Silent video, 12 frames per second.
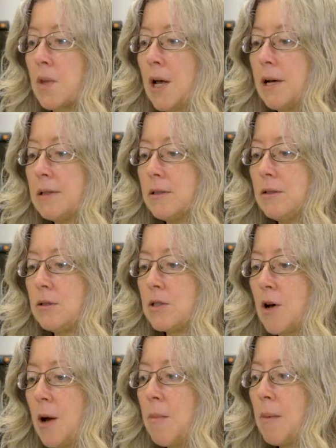And
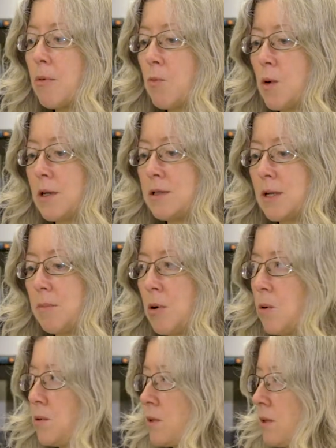I remember once I
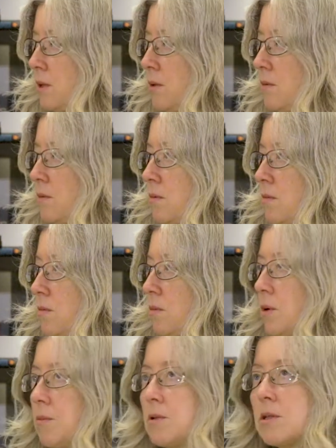posted,
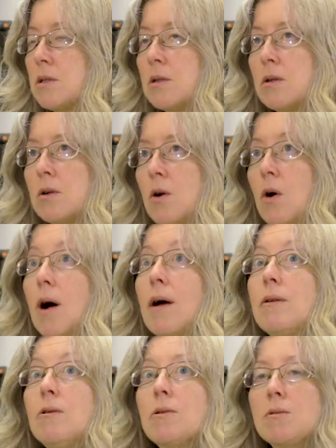what was it? Oh, I
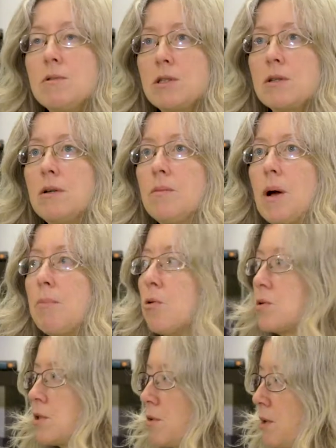know it was I
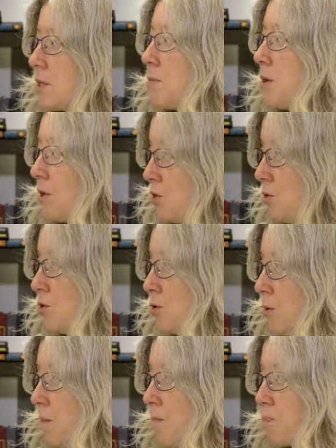posted a recipe on
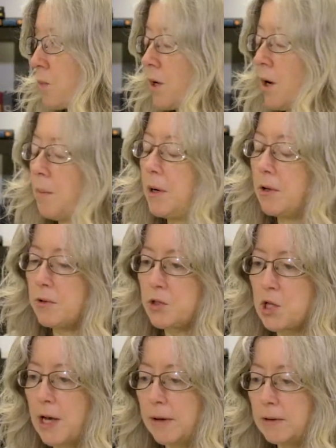YouTube on my other
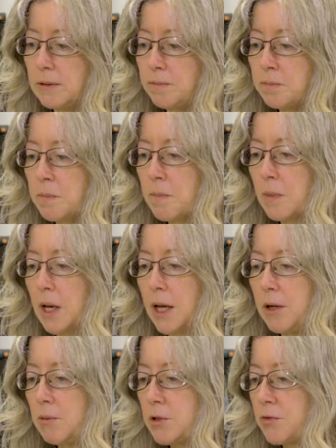channel, and
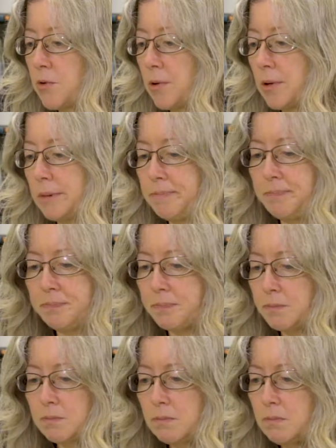it was for
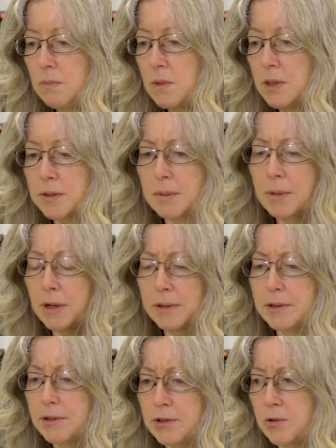some kind of
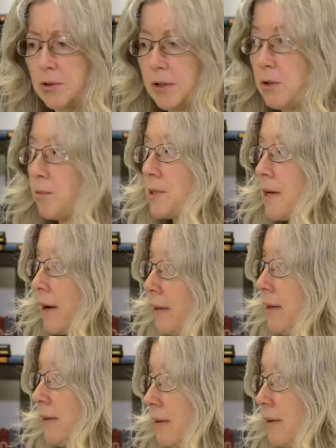dessert, and there was
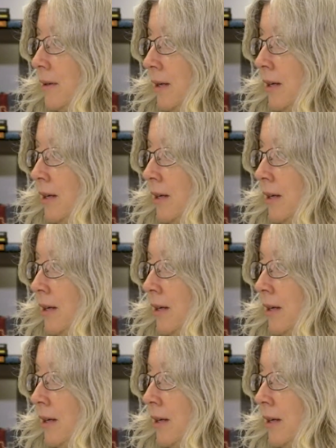honey in it.